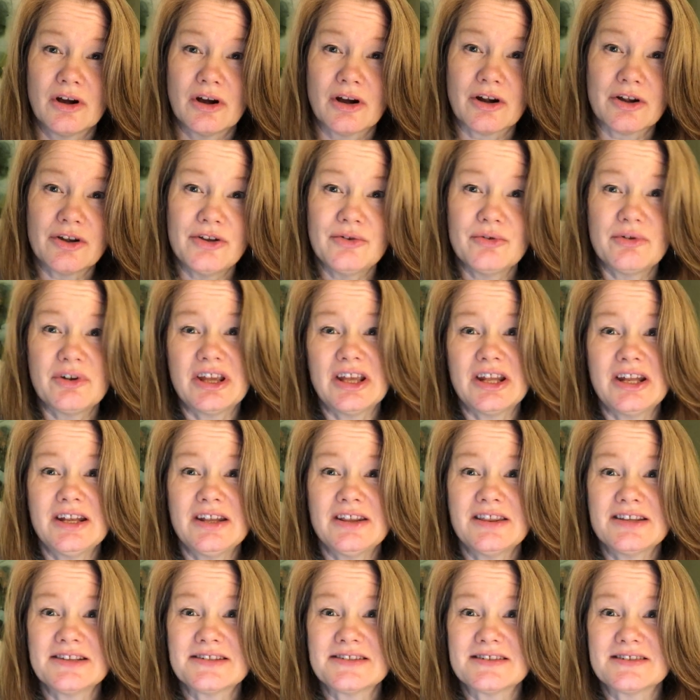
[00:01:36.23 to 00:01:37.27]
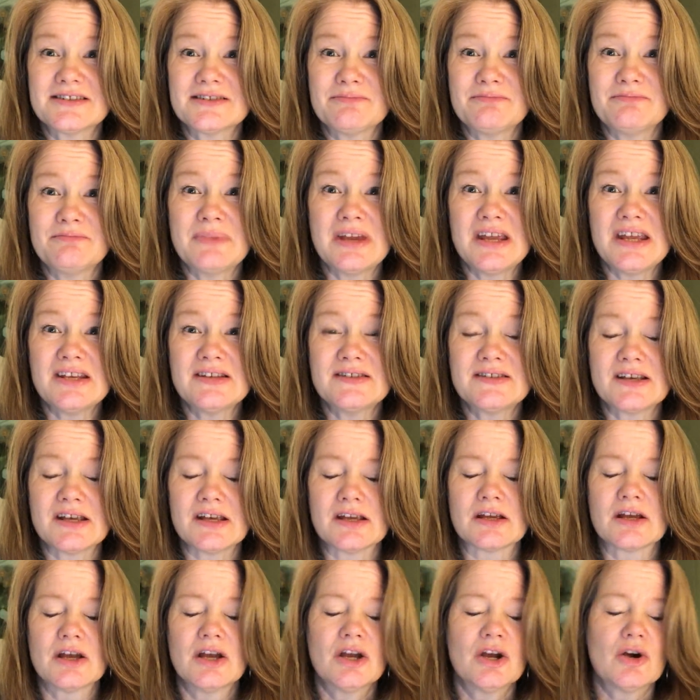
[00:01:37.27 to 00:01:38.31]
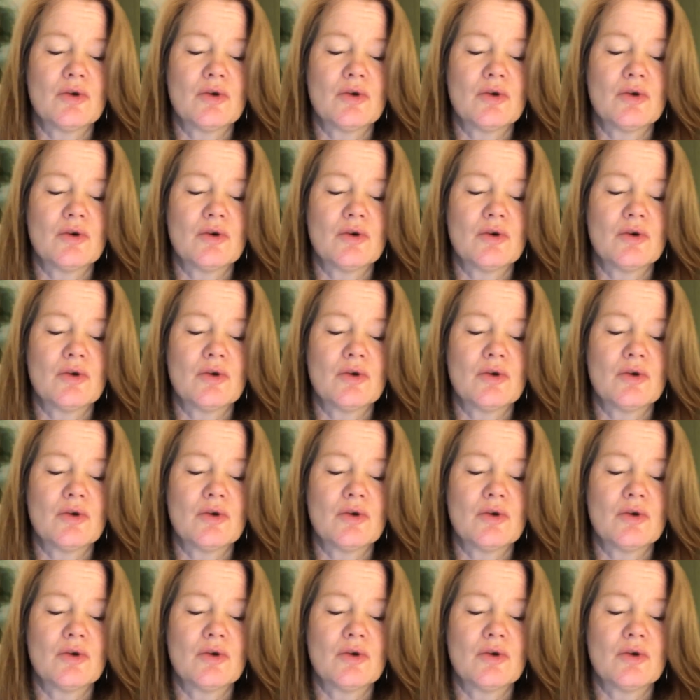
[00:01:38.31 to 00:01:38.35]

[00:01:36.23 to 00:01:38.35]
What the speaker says: are you kidding? This is amazing.